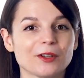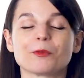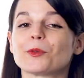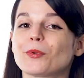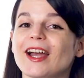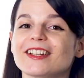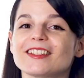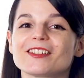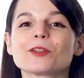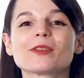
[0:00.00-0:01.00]
With
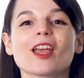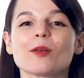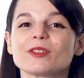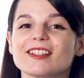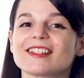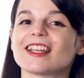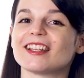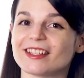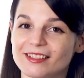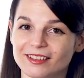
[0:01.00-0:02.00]
practice, you'll be able to say
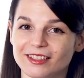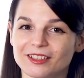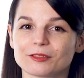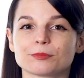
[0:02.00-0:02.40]
it easily.